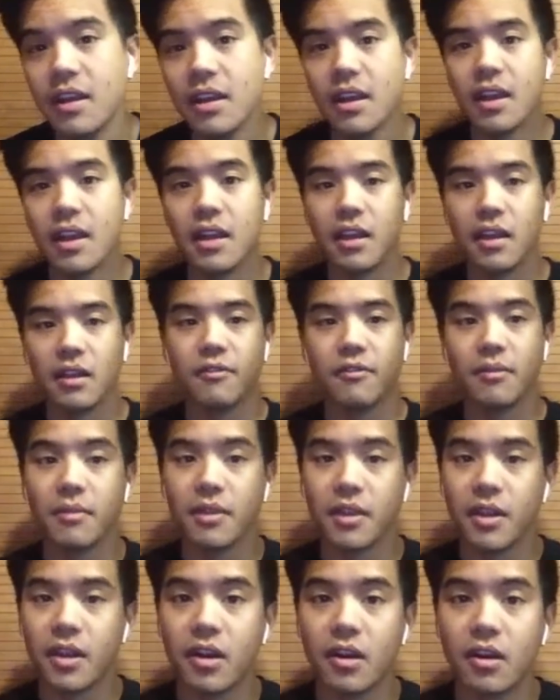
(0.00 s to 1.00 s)
And from
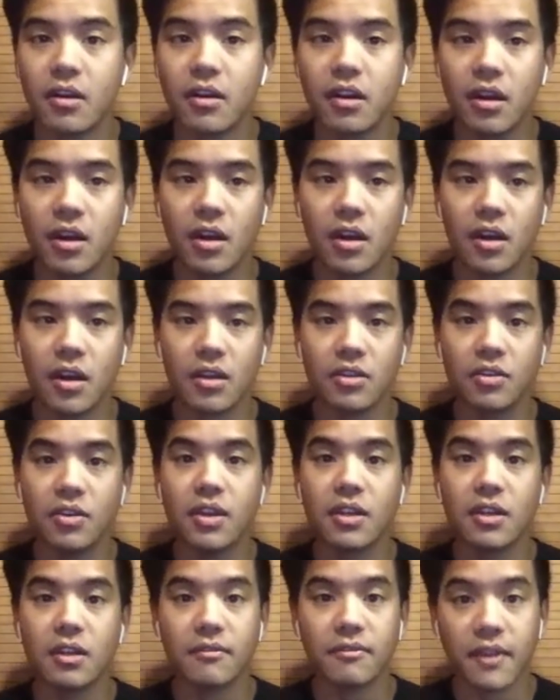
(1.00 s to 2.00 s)
there, uh, you
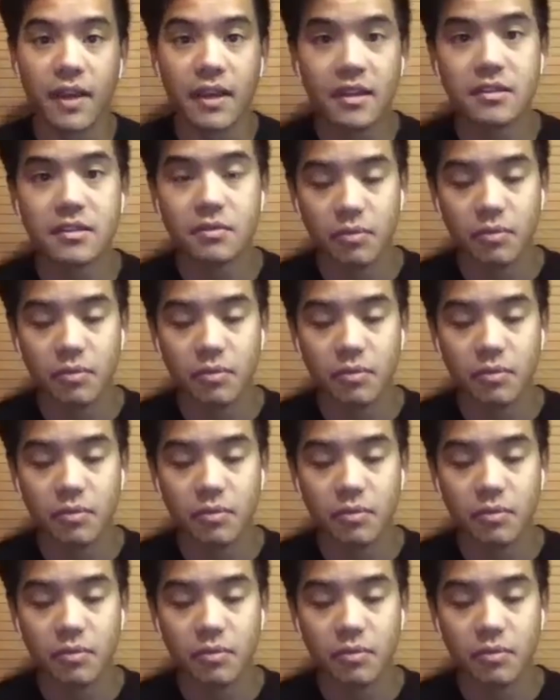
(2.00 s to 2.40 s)
can invest